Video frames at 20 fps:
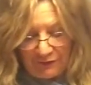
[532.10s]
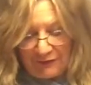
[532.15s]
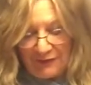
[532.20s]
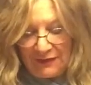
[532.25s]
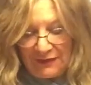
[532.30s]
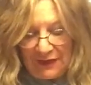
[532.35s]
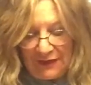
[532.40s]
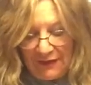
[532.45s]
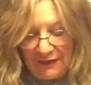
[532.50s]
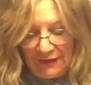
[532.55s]

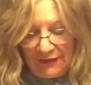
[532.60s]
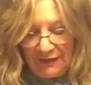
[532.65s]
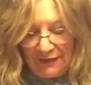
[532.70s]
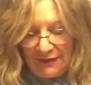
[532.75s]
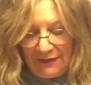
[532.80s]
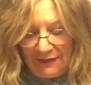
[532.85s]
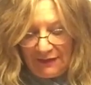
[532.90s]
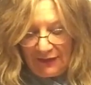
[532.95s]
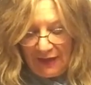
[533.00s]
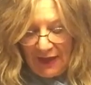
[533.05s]

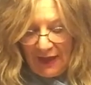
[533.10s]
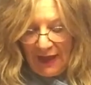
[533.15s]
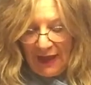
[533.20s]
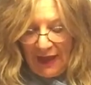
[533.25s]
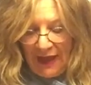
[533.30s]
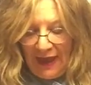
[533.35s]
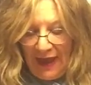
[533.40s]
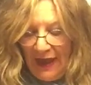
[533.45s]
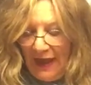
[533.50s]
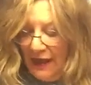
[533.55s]
slices,
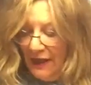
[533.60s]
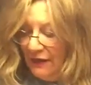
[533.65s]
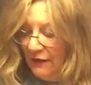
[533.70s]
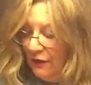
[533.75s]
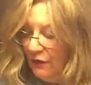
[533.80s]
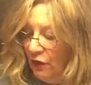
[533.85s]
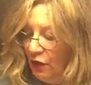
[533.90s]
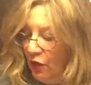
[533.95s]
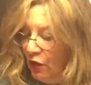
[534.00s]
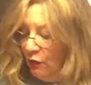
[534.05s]
and
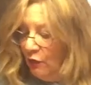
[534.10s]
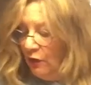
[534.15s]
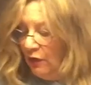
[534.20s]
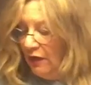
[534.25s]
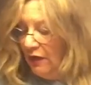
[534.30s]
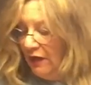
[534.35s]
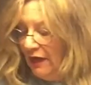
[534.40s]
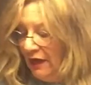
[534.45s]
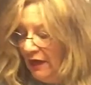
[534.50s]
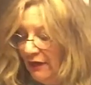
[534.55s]
we're
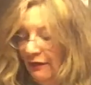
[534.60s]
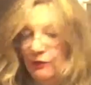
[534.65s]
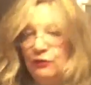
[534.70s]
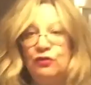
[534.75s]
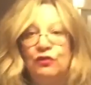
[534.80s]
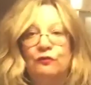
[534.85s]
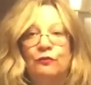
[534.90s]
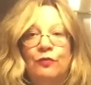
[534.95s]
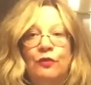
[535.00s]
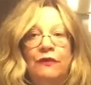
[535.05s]
going
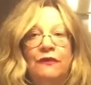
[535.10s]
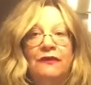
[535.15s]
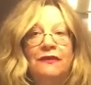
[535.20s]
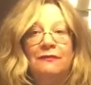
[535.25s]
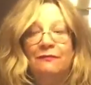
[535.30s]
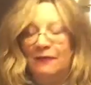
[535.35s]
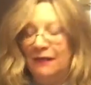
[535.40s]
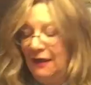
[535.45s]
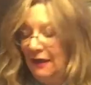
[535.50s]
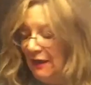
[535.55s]
to put
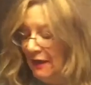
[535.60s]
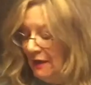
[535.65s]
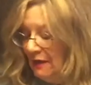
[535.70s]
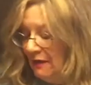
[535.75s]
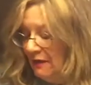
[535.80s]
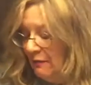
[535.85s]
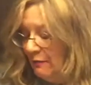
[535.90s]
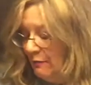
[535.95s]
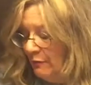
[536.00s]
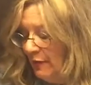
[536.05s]
them
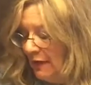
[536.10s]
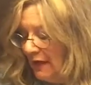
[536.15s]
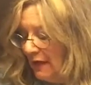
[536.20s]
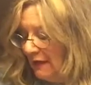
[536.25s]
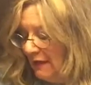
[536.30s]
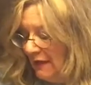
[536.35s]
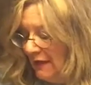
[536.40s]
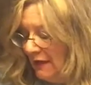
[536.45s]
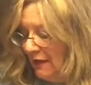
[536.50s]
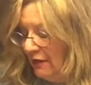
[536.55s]
in by
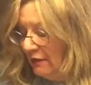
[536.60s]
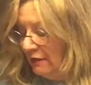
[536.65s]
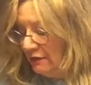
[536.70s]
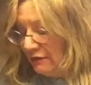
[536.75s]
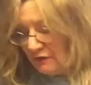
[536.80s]
layers.